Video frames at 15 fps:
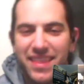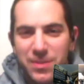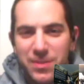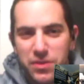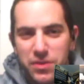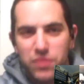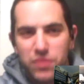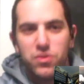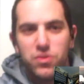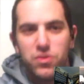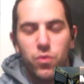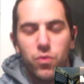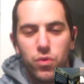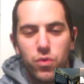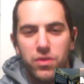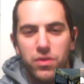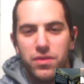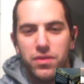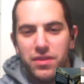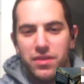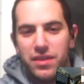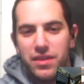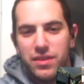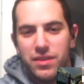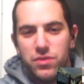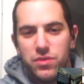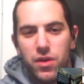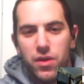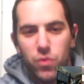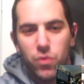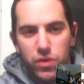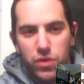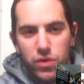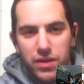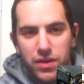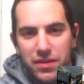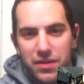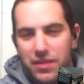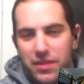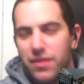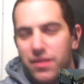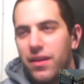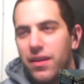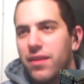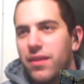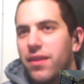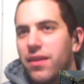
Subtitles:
like this was a wood. This was all wood, and